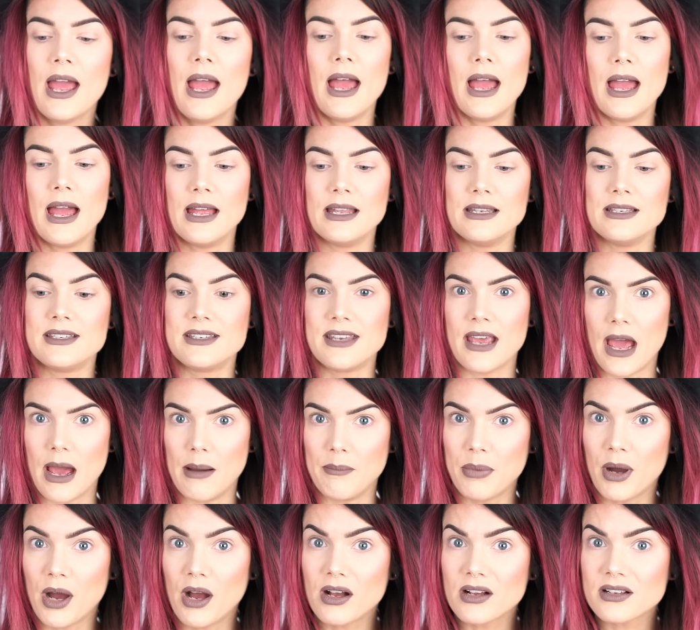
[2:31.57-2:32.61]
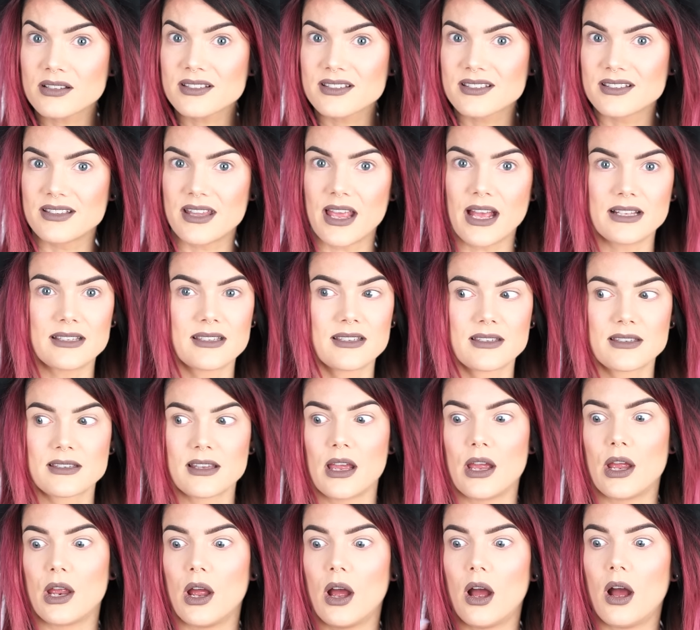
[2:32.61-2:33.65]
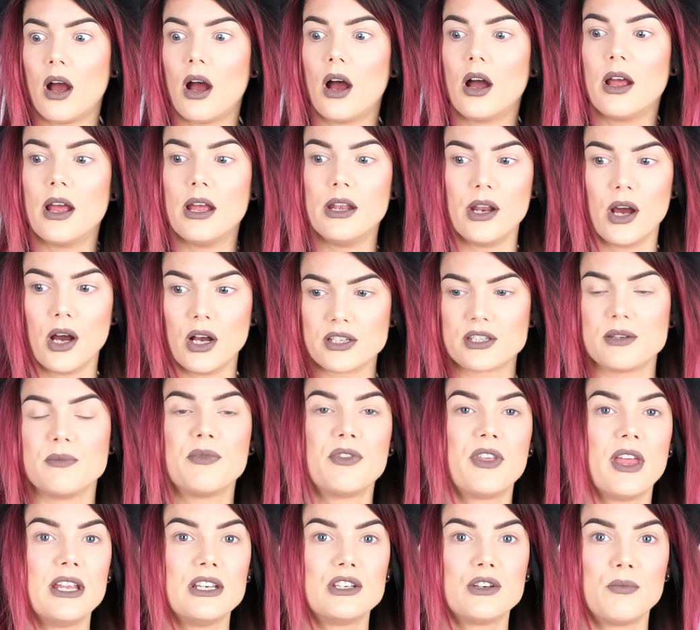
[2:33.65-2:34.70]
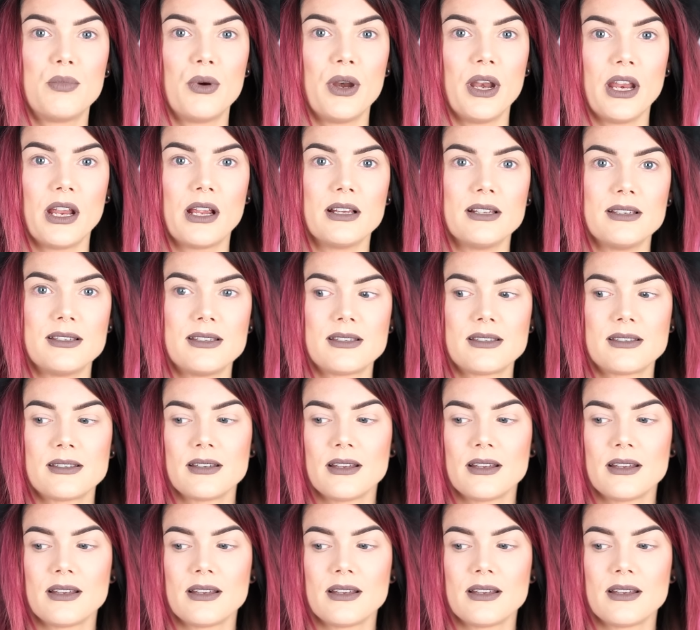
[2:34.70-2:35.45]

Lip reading: And tampons, that's an awesome thing to bring, because